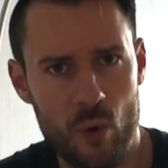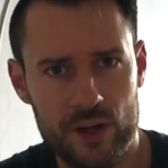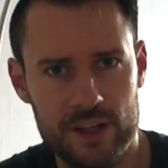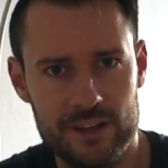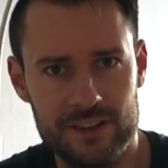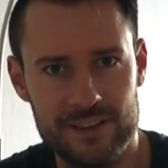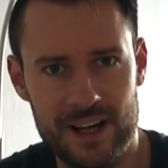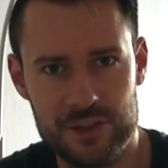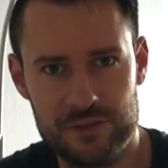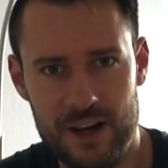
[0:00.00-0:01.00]
working
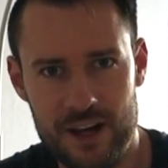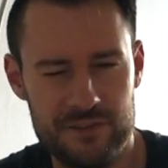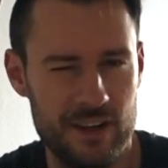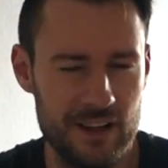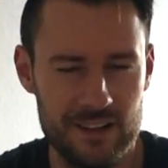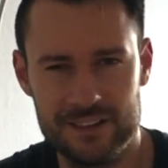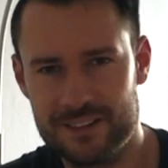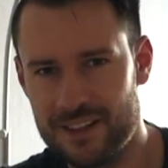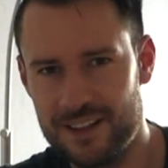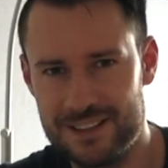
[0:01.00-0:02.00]
9 to 5. I
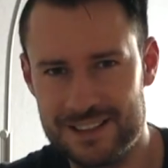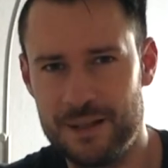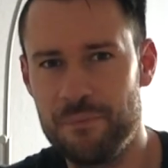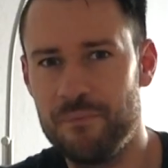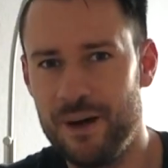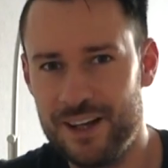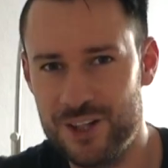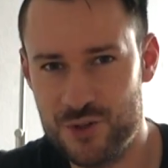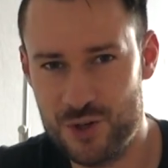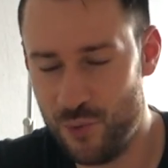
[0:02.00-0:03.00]
skipped my
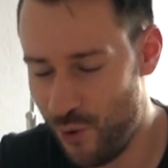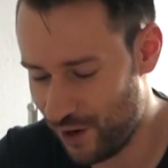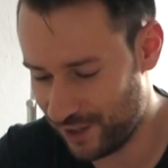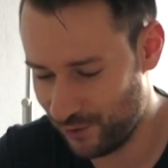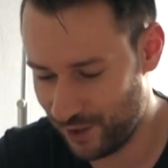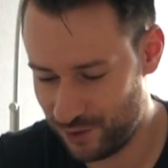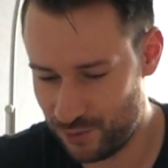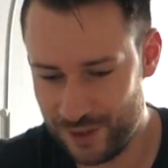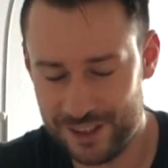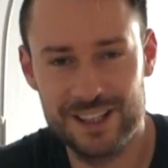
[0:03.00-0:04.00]
usual work in order to
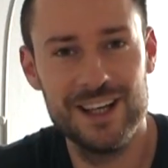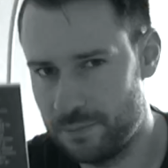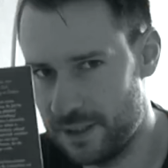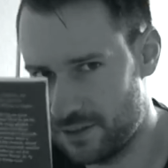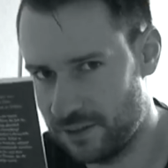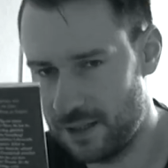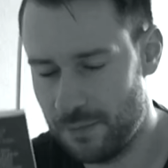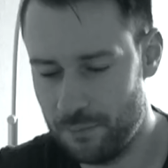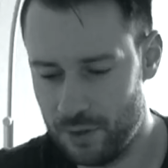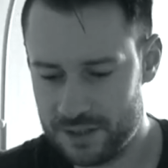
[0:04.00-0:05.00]
read. Please don't tell
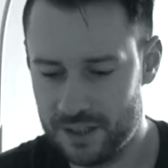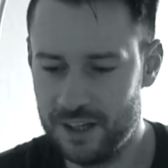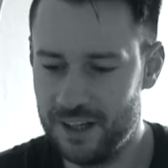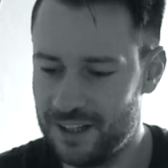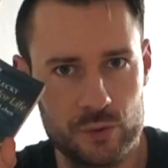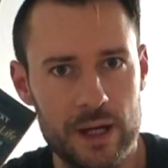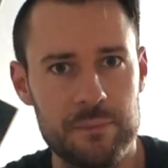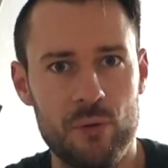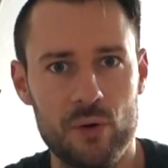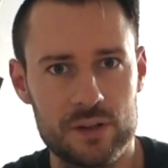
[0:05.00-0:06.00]
my boss.
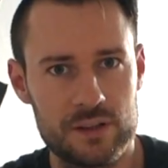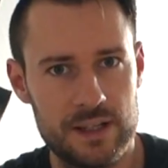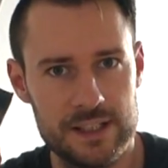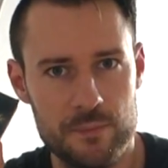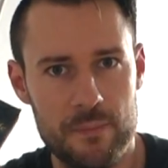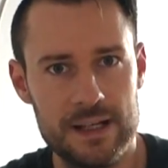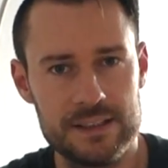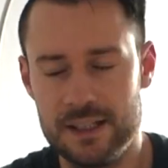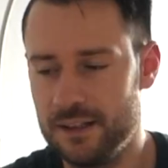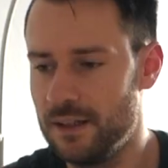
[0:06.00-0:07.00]
Great book, get your
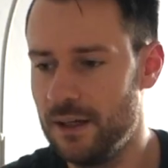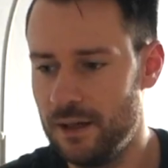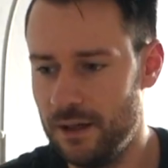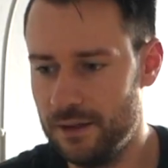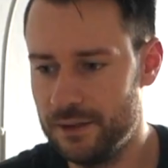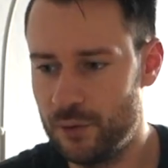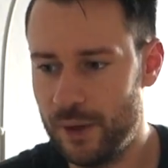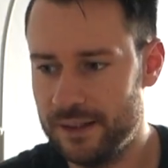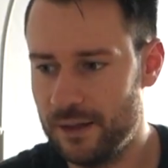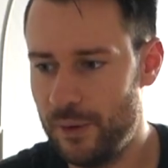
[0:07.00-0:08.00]
mindset in the
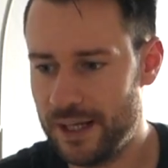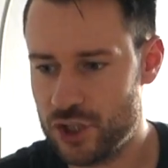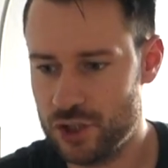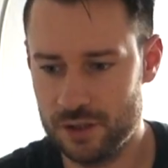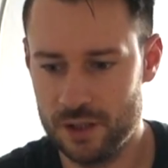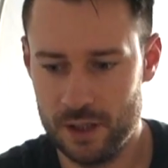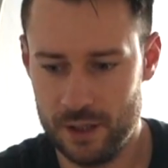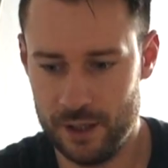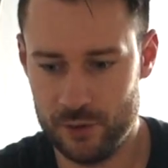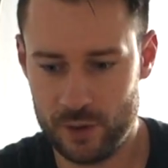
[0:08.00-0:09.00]
right direction
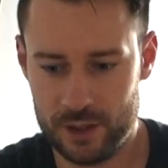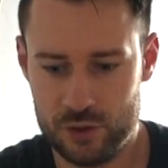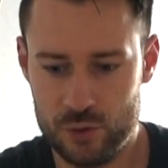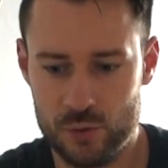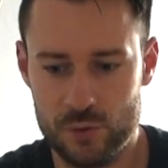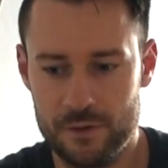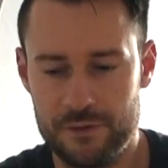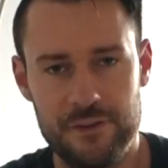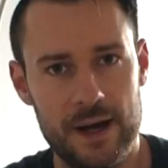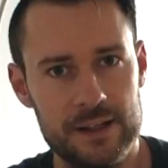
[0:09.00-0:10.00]
in order to
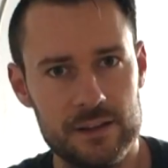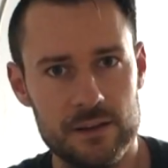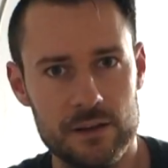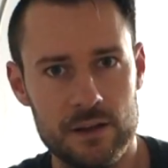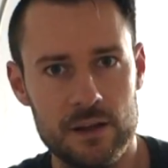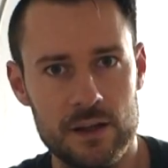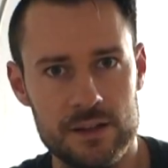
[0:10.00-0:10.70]
find a